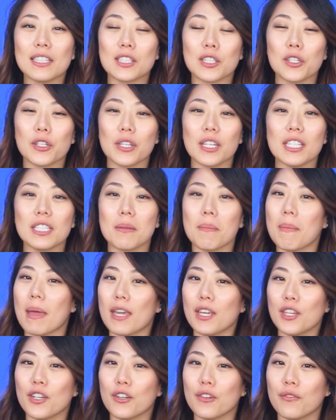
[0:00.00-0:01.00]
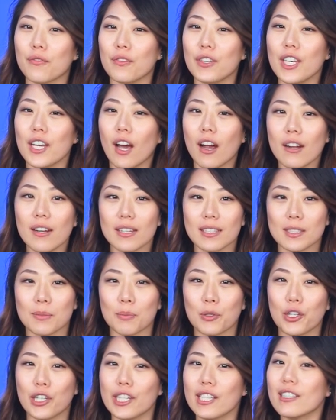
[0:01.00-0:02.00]
is looking to make your VR
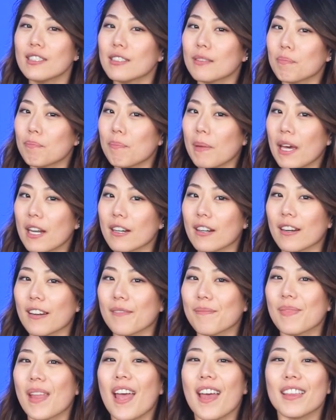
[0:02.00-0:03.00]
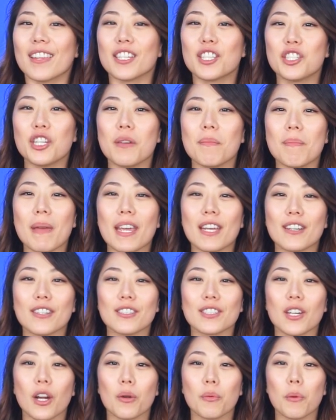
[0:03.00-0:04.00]
experience better. The chip
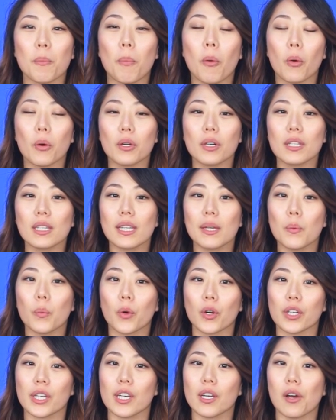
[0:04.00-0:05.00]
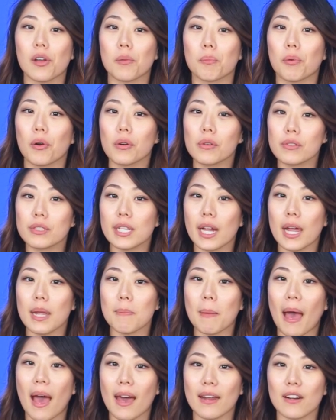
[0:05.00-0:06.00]
makers are reportedly working on a
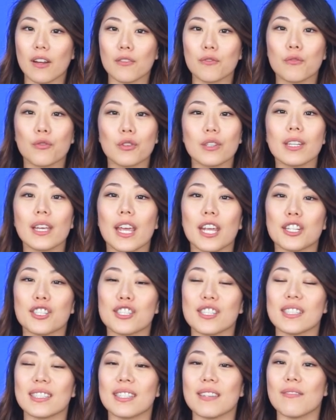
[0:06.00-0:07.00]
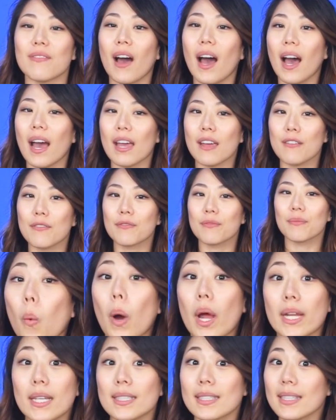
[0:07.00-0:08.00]
prototype add-on for the HTC Vive.
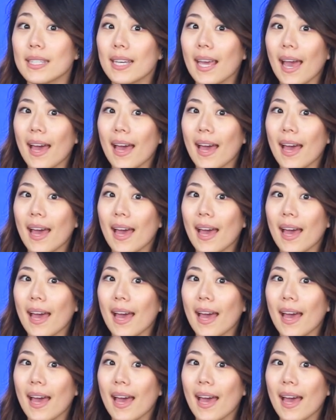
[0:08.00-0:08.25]
What is the